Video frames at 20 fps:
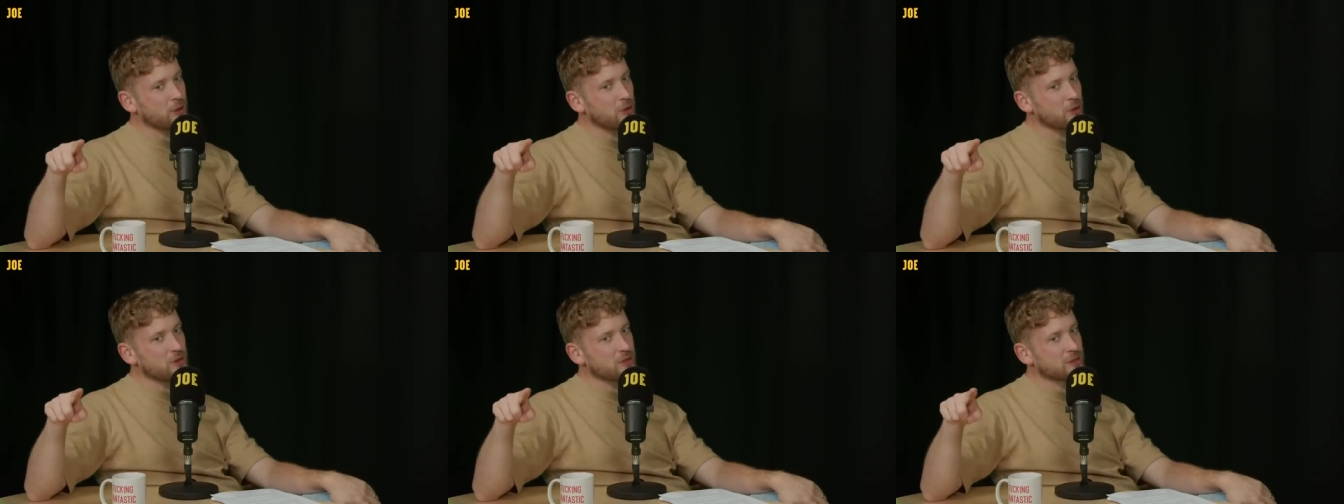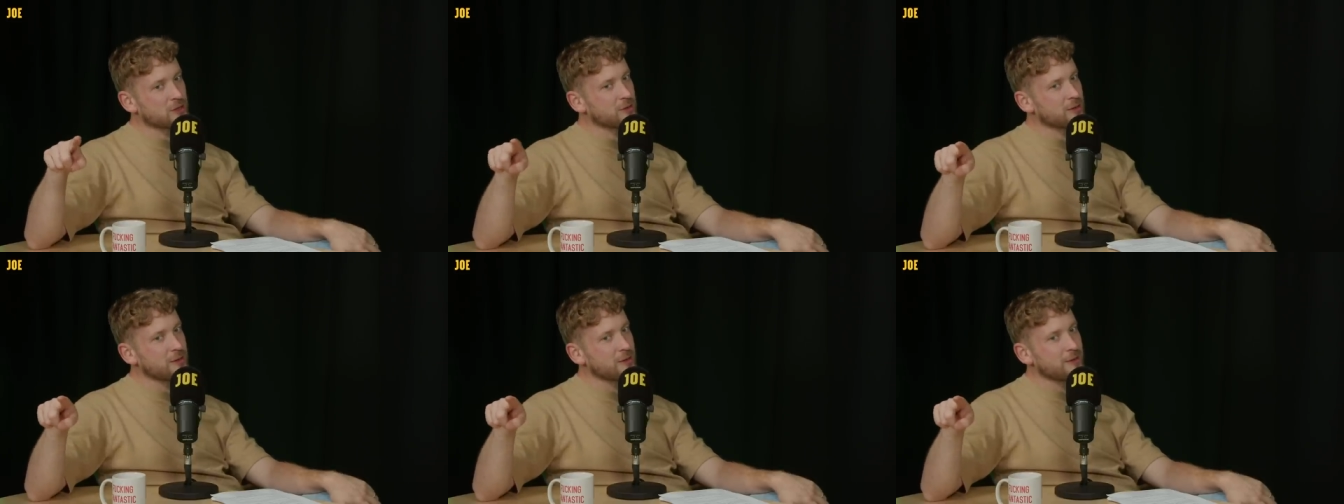
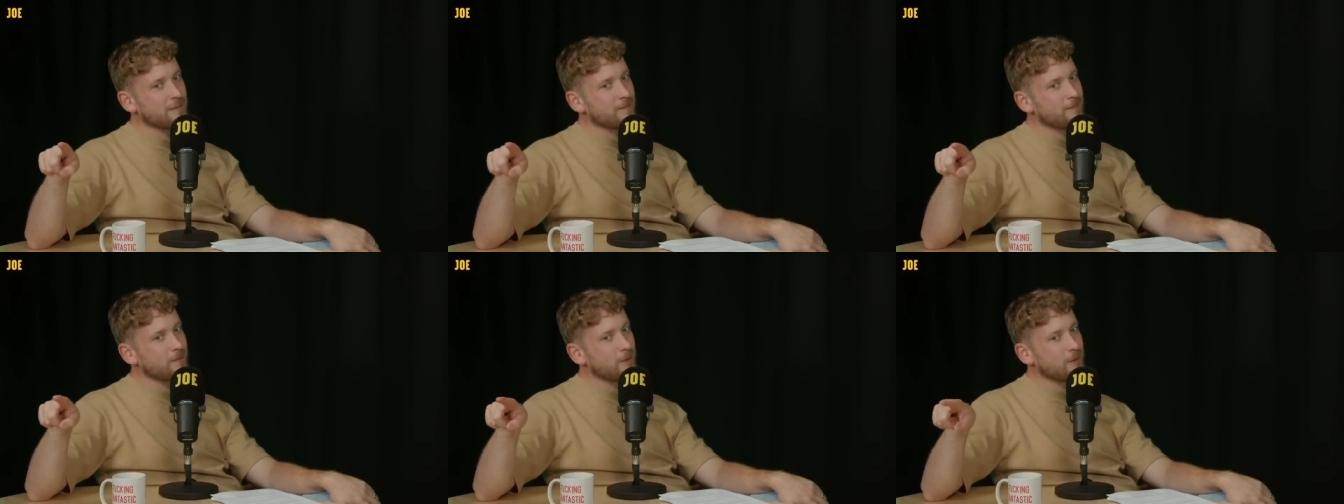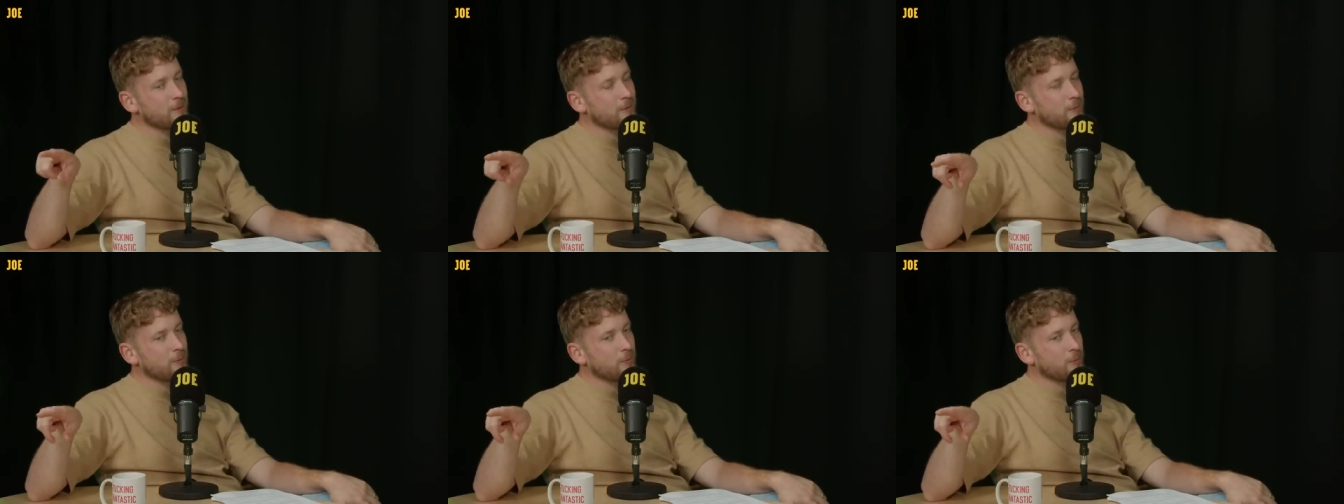Because,
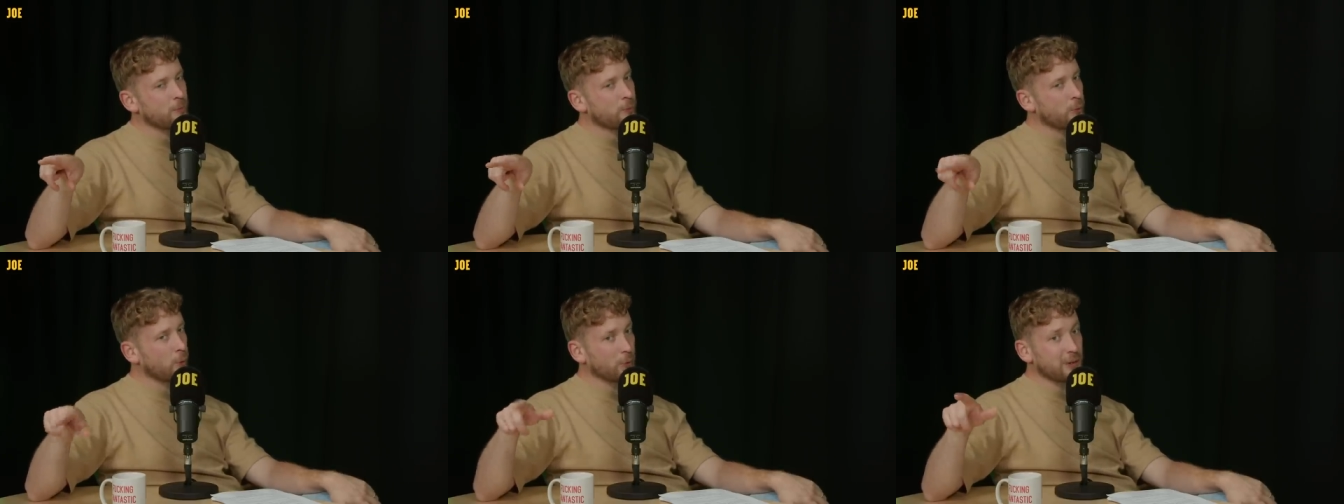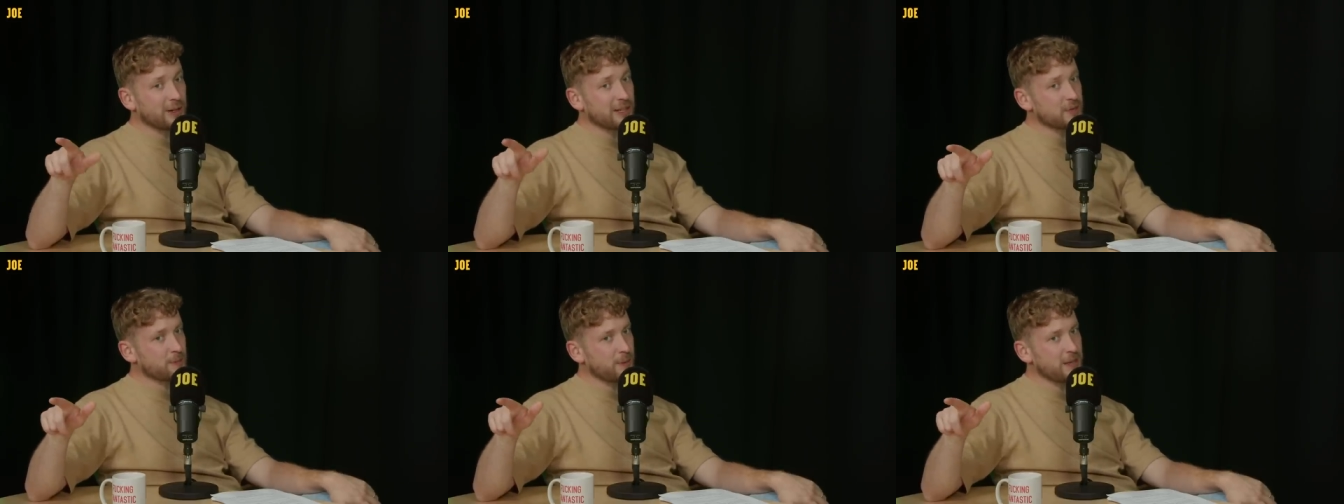
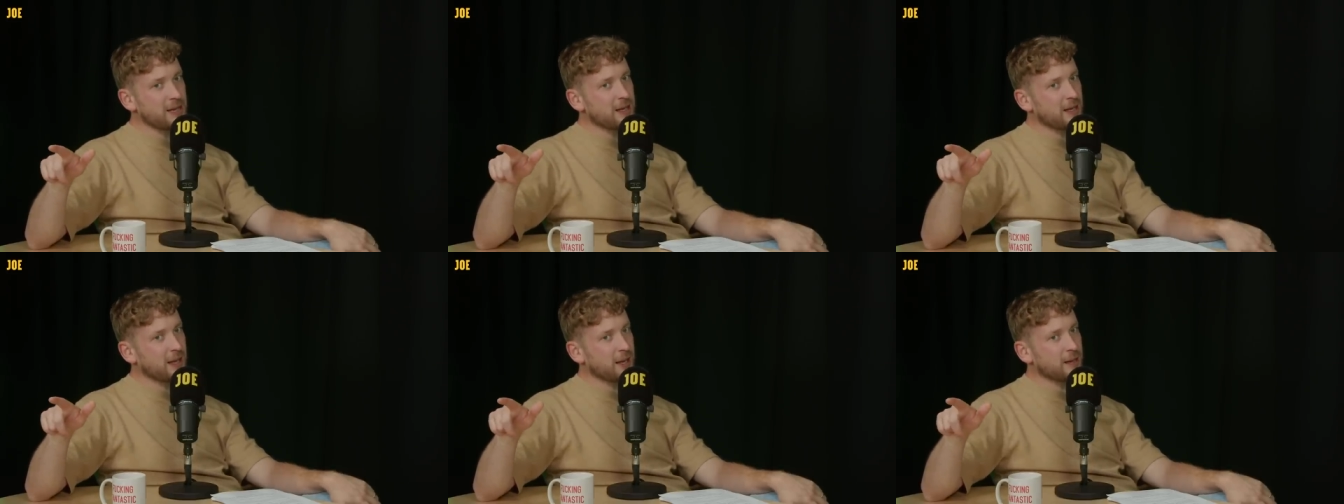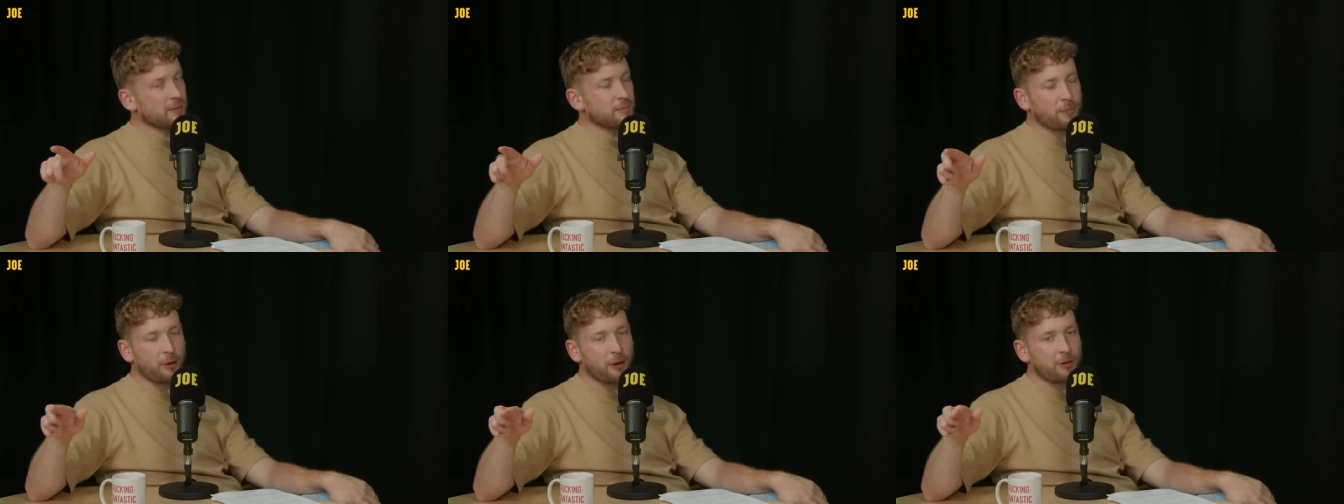broadly
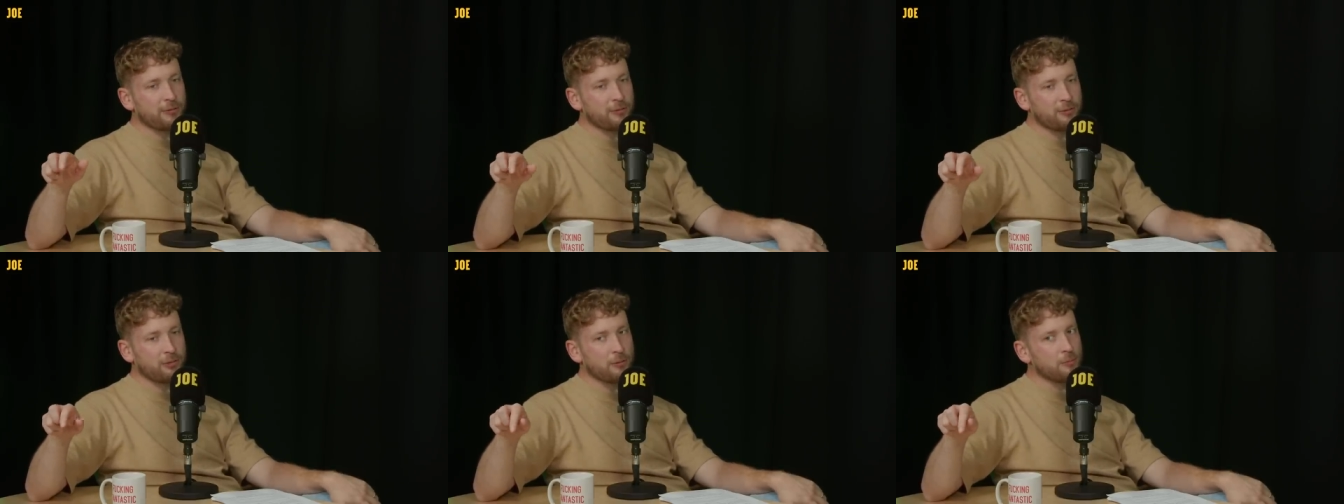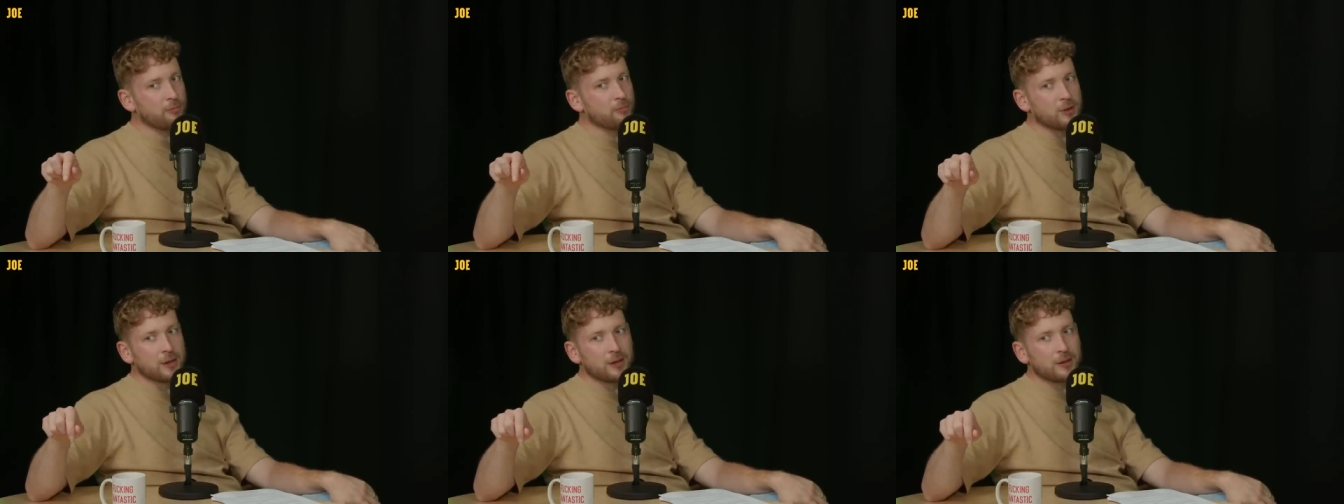speaking, both of
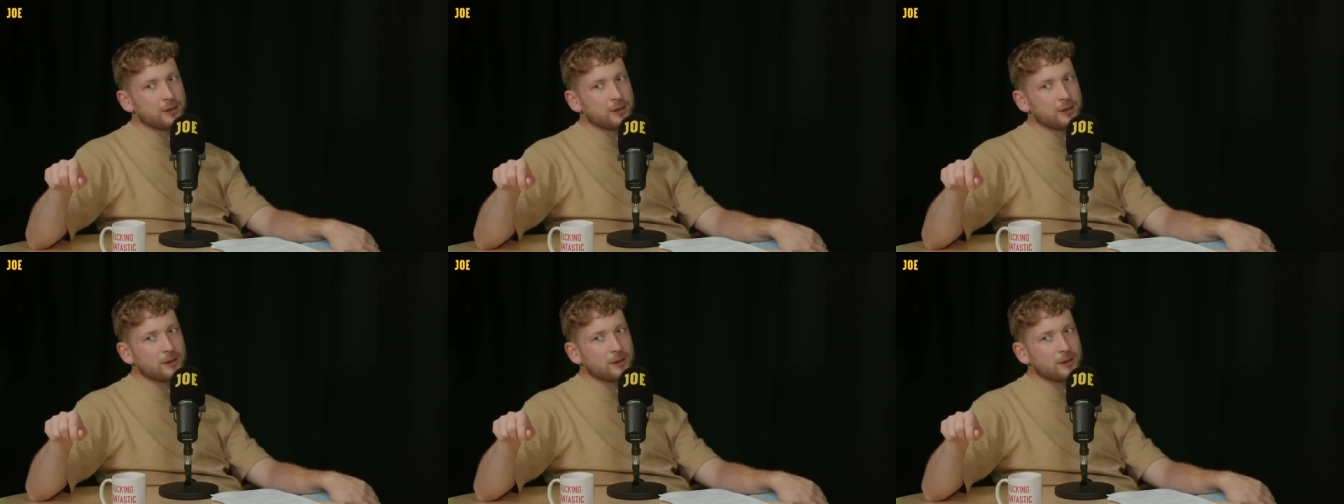them